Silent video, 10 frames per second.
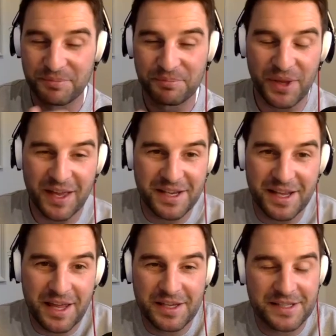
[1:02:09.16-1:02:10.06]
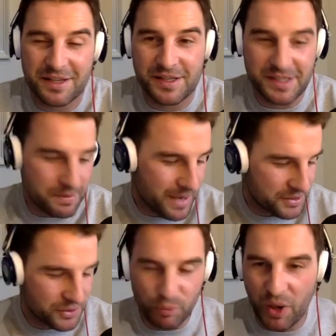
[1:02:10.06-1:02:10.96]
but that's the
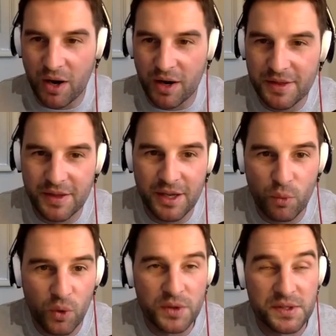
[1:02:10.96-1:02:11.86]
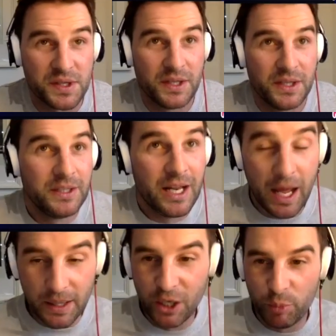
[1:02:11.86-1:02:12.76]
magical part in that it was
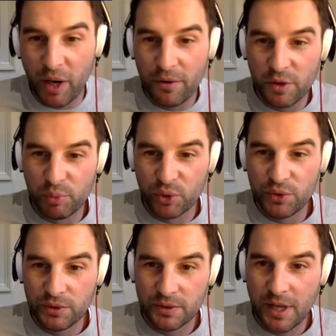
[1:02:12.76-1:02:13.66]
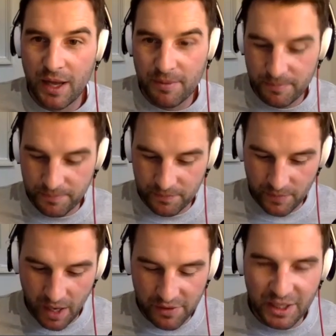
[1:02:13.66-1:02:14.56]
a little bit out of the blue.
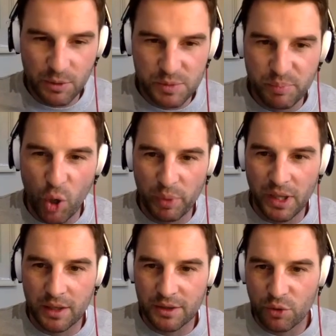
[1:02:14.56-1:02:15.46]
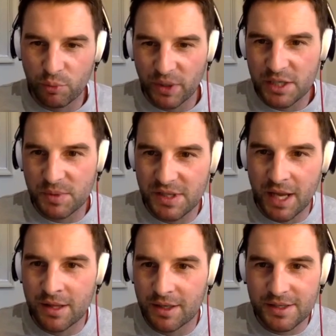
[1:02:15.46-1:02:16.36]
I think it was Popelin, the replacement
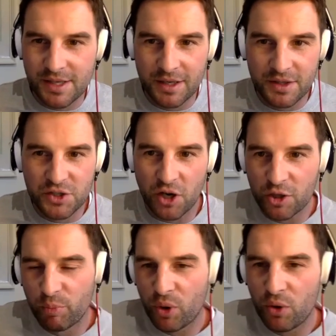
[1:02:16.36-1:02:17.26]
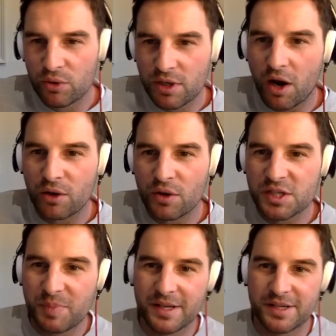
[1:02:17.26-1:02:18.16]
10, that decided to chuck the ball Carlos
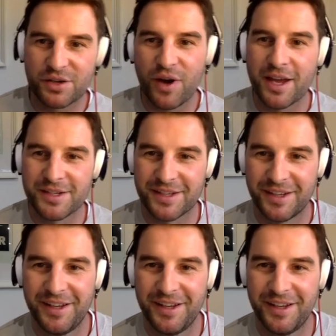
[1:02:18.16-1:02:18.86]
Spencer-esque